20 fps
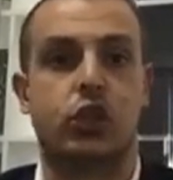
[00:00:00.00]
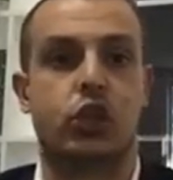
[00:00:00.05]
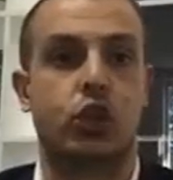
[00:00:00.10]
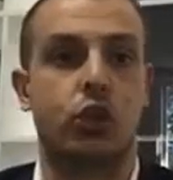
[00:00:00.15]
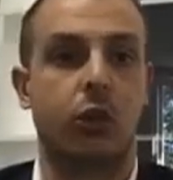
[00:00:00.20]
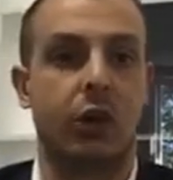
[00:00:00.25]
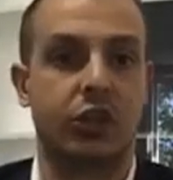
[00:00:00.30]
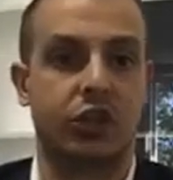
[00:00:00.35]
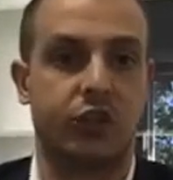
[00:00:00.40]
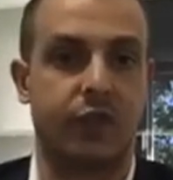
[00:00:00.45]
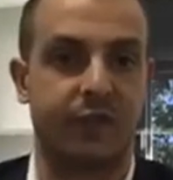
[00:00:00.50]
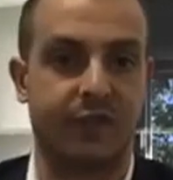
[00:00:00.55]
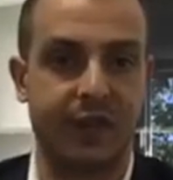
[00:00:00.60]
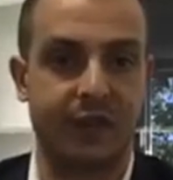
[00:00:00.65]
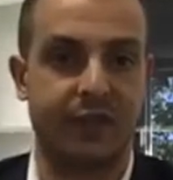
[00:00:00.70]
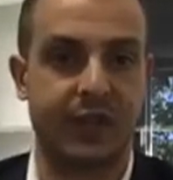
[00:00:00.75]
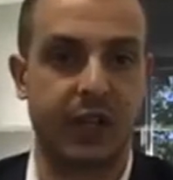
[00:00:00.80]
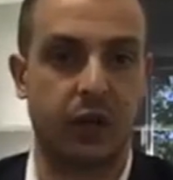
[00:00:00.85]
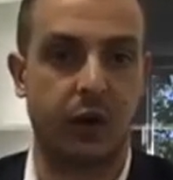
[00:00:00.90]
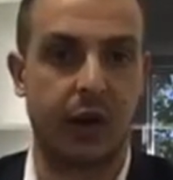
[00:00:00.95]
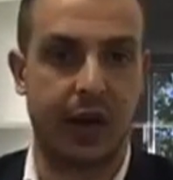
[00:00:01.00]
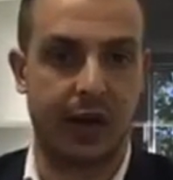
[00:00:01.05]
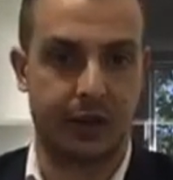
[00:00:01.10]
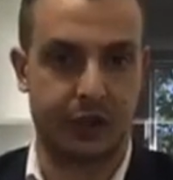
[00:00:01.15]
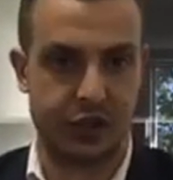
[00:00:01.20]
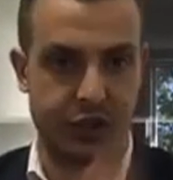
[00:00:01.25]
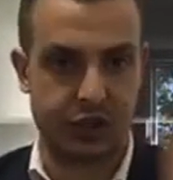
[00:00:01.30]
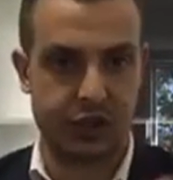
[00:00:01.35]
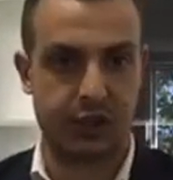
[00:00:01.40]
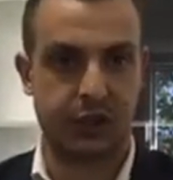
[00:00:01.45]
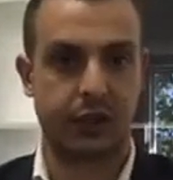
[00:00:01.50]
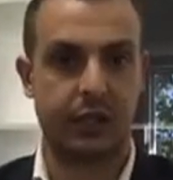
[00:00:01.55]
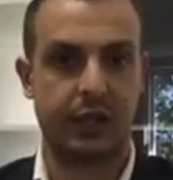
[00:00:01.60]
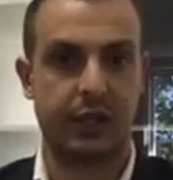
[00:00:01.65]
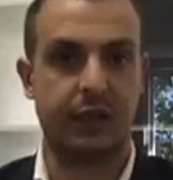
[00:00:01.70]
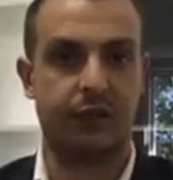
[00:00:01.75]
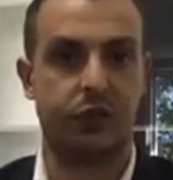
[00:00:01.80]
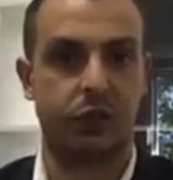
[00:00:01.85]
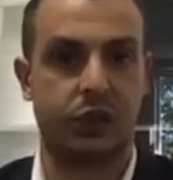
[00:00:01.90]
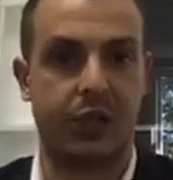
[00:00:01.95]
250 grand, just
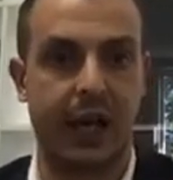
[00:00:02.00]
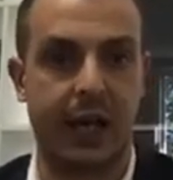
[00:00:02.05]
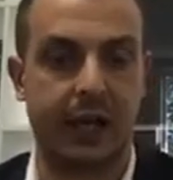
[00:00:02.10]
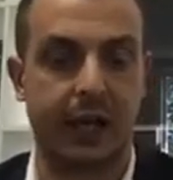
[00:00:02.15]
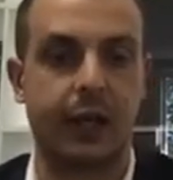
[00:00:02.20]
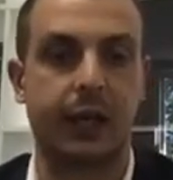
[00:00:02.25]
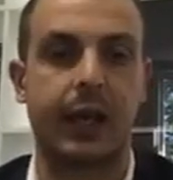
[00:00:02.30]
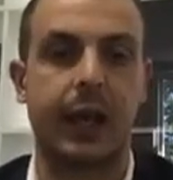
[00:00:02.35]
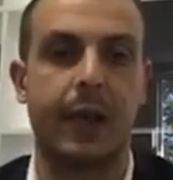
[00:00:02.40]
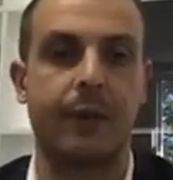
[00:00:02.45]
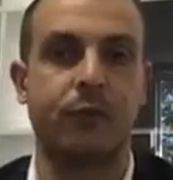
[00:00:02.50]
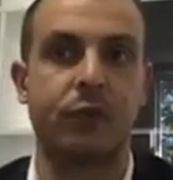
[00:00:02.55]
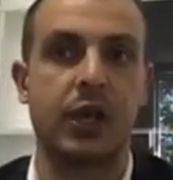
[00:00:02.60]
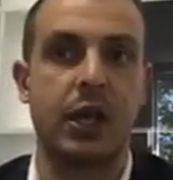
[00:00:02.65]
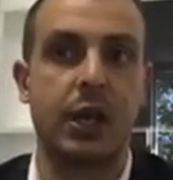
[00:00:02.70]
give or take, okay?